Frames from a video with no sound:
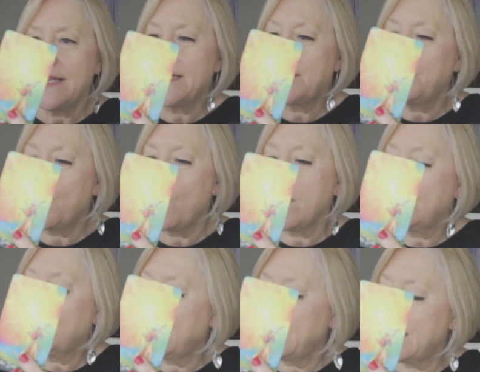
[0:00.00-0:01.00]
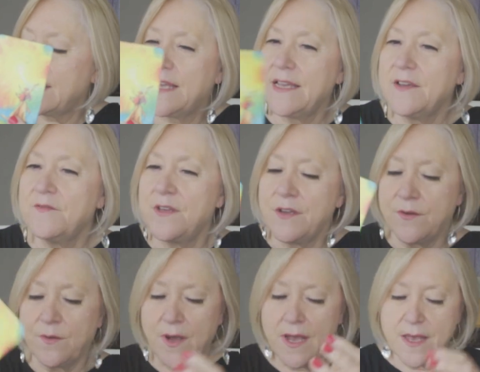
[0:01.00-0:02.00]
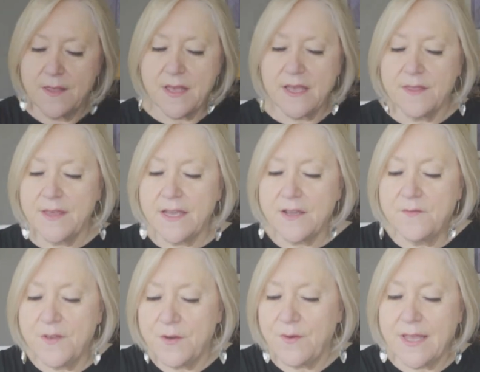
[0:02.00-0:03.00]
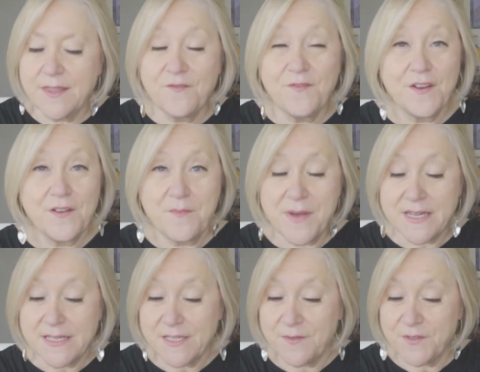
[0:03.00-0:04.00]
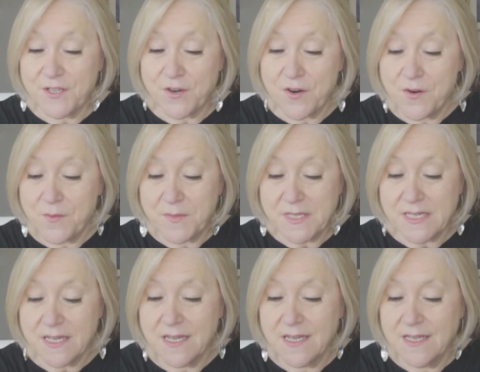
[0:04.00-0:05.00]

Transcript: is important when they think of you. They think of you in the very best of terms.